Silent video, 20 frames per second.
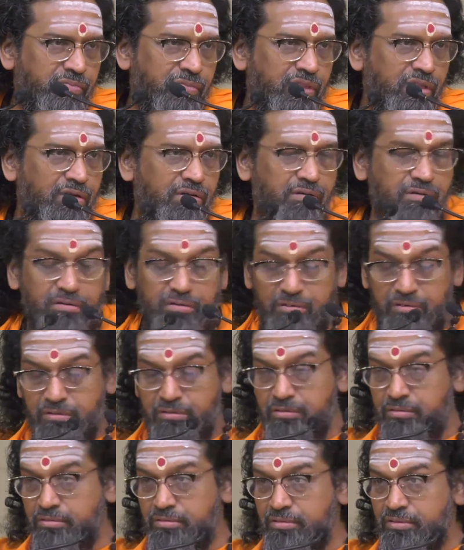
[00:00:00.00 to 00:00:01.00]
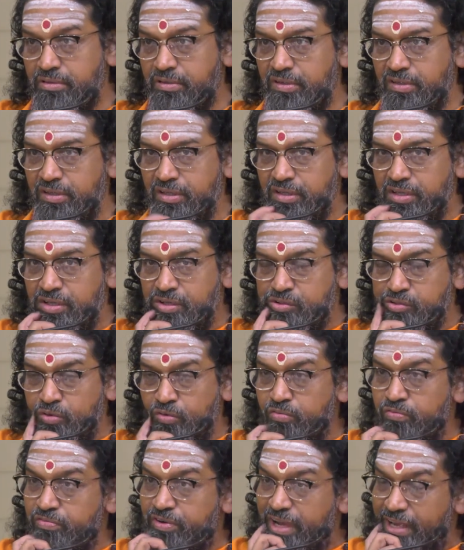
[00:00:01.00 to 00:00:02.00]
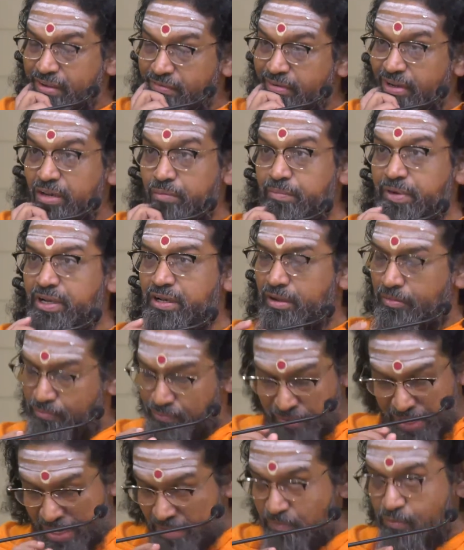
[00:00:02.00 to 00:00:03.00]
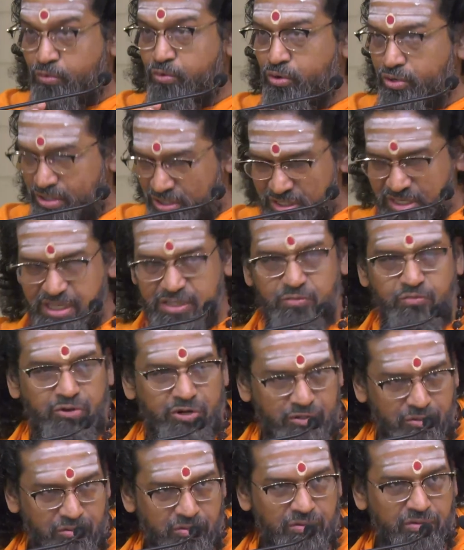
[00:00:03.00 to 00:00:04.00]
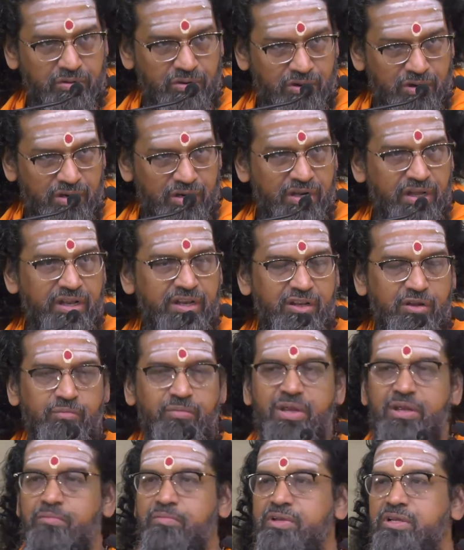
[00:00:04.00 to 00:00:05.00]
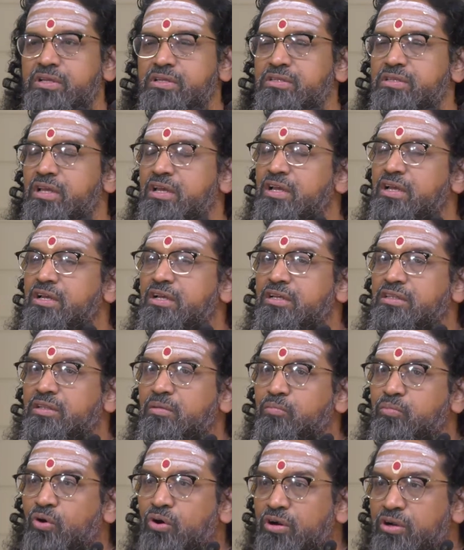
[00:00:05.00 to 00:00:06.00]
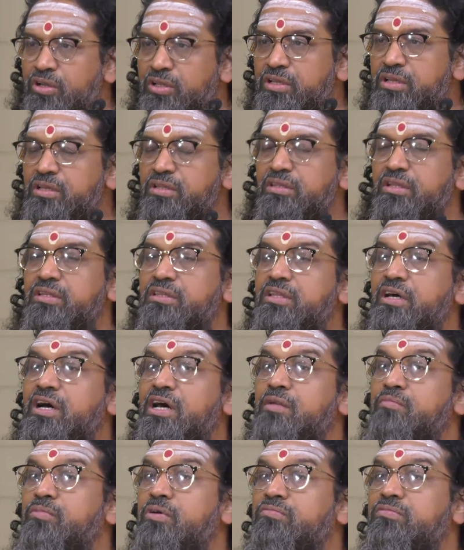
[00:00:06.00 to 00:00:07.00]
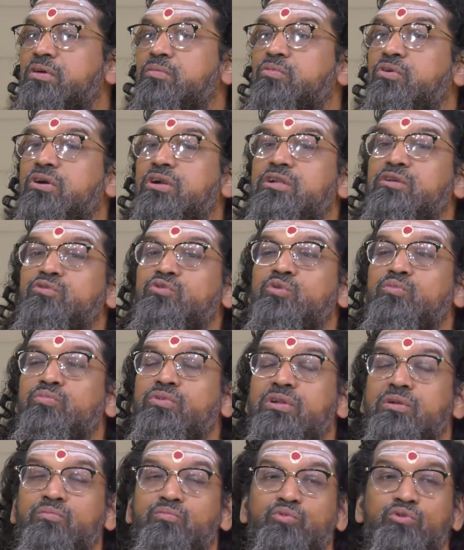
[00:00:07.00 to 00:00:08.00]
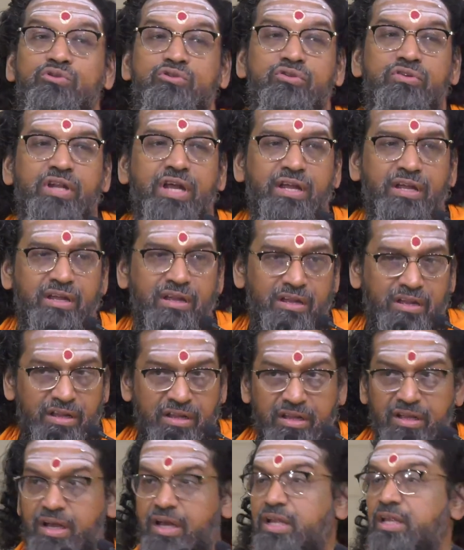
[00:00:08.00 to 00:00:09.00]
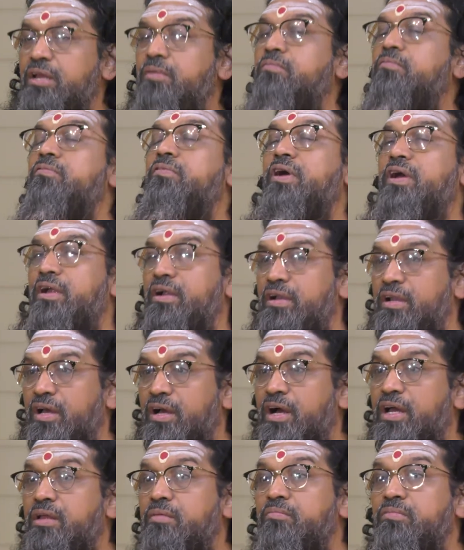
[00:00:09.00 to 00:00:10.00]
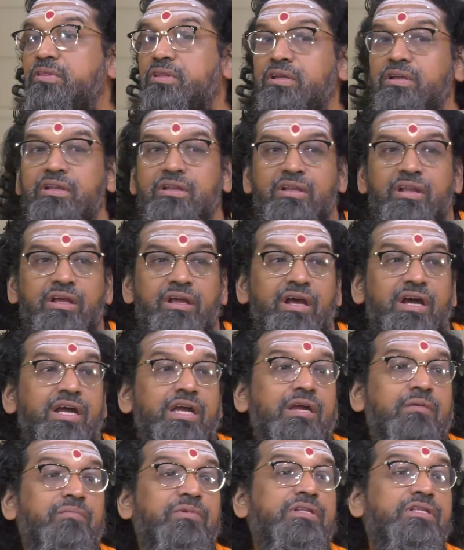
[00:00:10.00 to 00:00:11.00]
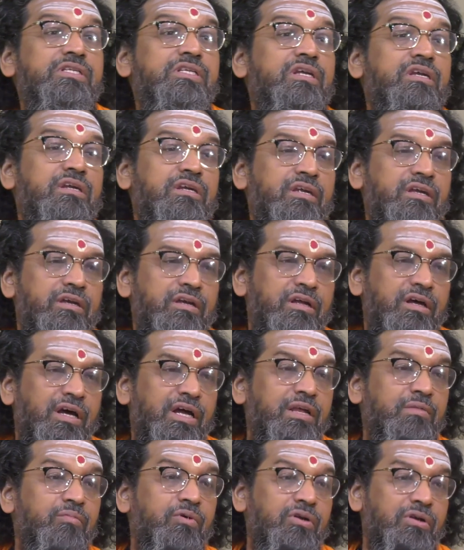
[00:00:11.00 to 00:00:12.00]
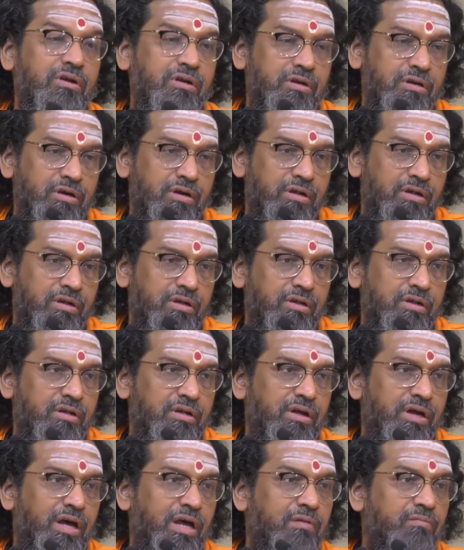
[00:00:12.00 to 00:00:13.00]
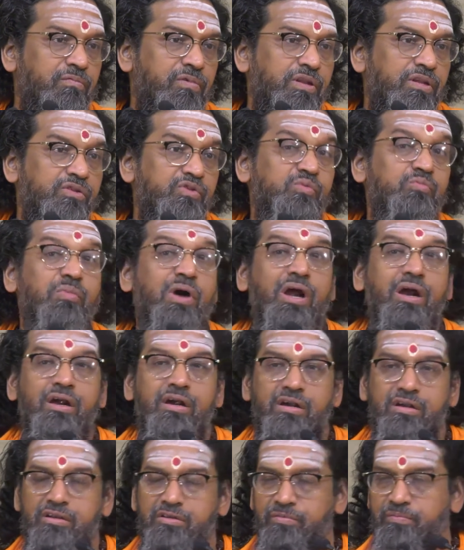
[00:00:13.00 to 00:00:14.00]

Oh. So 5 koshas what you call, annamaya means the body, the dharma of the body superimposed on I. I am fat, I am thin, I am insulted, I am honored, I am very smart.